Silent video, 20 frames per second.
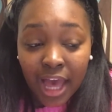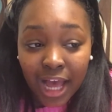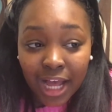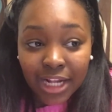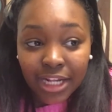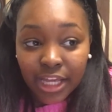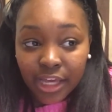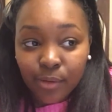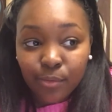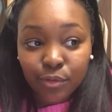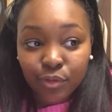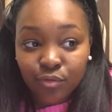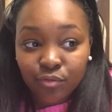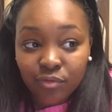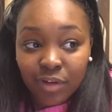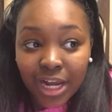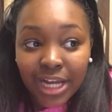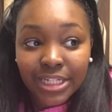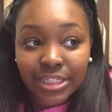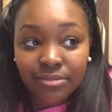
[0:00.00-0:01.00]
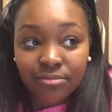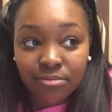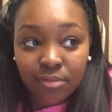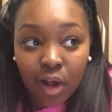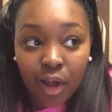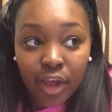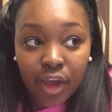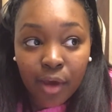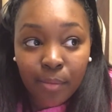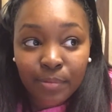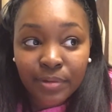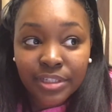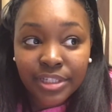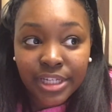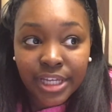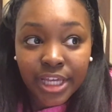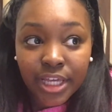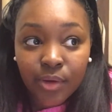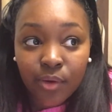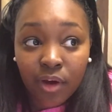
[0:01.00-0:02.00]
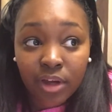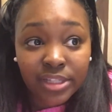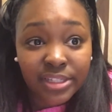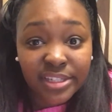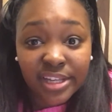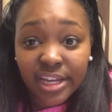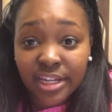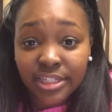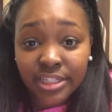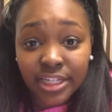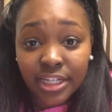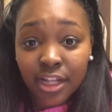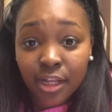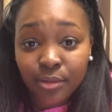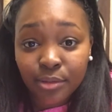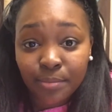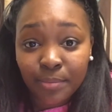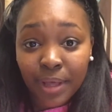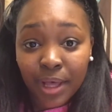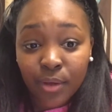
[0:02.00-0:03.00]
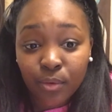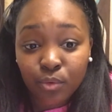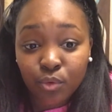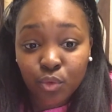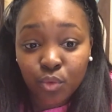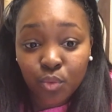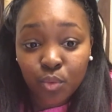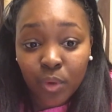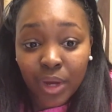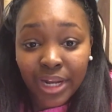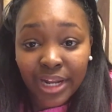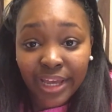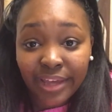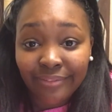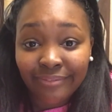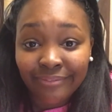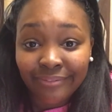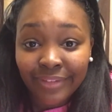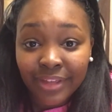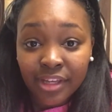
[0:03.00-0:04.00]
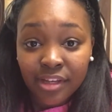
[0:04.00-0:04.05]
and it was red right up until, I'd say until I was about 20.